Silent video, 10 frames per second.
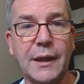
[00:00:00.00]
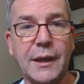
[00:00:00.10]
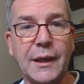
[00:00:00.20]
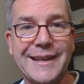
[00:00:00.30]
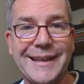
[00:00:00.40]

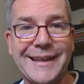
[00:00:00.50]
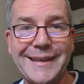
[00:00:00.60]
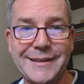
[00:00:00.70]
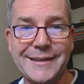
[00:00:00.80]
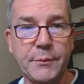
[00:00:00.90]
Is
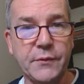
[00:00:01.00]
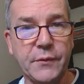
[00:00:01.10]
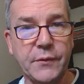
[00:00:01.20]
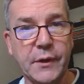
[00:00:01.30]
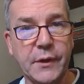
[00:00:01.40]
times 5
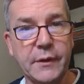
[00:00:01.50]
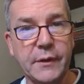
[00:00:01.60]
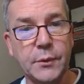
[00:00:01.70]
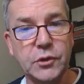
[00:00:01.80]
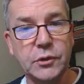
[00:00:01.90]
too
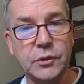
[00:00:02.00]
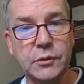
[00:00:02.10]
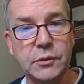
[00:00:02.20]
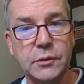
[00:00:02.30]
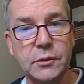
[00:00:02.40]
much?
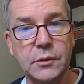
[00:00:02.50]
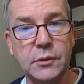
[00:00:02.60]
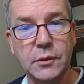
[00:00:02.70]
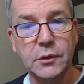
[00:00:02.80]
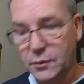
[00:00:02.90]

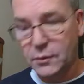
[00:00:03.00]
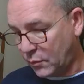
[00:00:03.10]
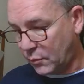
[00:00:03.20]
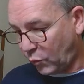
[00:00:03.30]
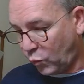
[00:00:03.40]
What
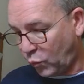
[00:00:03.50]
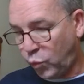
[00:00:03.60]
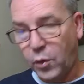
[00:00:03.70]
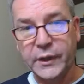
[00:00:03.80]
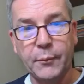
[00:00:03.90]
would happen to
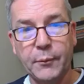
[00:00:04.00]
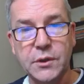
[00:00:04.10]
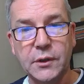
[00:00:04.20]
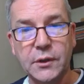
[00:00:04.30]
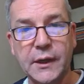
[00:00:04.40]
your
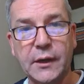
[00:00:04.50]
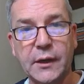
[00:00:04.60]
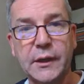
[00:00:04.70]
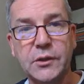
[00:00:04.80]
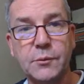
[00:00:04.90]
calculations?
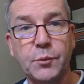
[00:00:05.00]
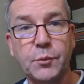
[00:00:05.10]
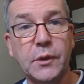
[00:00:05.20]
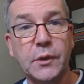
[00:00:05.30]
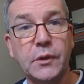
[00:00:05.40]
Because what the
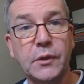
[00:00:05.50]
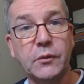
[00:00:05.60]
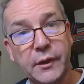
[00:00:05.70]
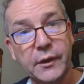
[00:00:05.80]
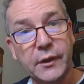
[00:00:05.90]
examiner will then
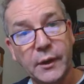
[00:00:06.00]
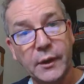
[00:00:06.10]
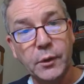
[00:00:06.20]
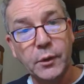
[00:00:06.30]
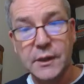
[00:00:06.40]
see
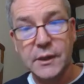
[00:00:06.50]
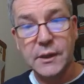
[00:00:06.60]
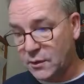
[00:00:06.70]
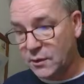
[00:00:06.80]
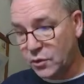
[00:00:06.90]
is you
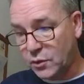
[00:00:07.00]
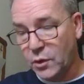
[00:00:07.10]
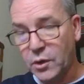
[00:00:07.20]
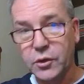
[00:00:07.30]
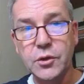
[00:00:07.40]

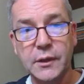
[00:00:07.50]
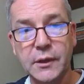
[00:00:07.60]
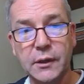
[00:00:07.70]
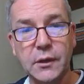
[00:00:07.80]
using that.